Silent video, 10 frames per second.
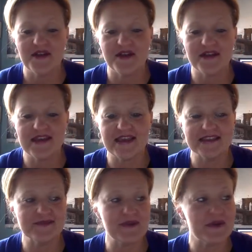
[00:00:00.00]
he
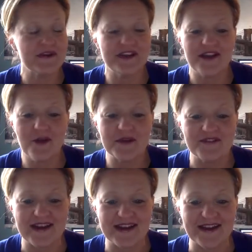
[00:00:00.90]
asked me, "Where are you going
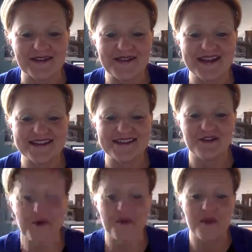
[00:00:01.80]
right now?" And I said,
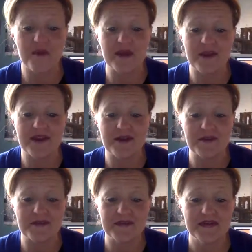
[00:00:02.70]
"Oh, I'm on my way up
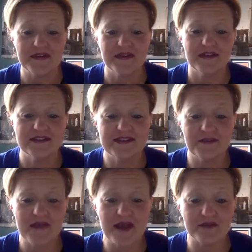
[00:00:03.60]
to the
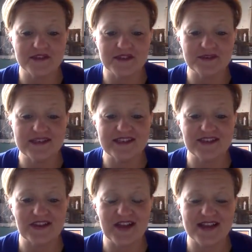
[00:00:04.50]
mount to go teach a
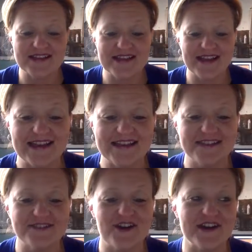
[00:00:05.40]
class." And
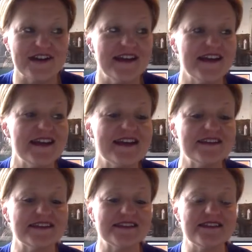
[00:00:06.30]
started
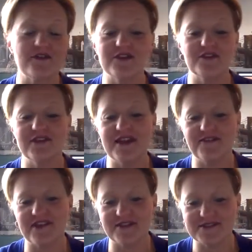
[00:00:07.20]
hysterical
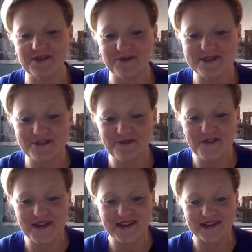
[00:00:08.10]
laughing. I was like, "What's so
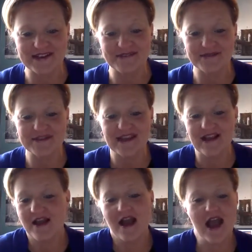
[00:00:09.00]
funny?" And he was like,
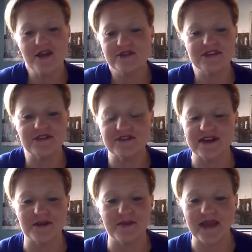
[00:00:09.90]
"I always knew you'd
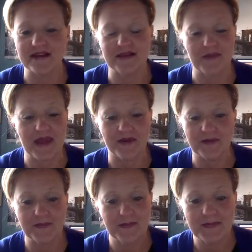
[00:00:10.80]
end up back at the mount,
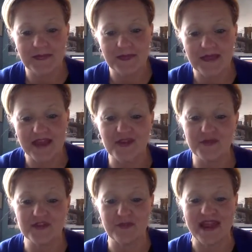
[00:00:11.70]
and
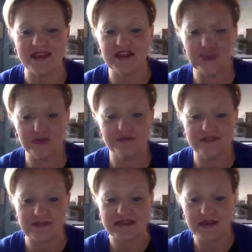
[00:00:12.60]
they're paying you to
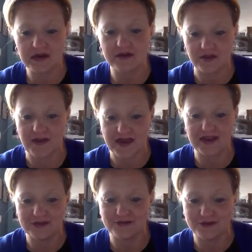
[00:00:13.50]
be there. They're paying
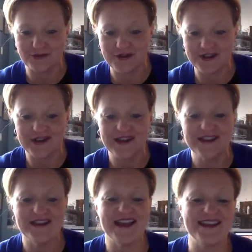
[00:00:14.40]
you to talk."
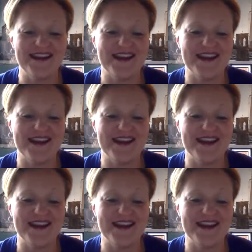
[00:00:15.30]
And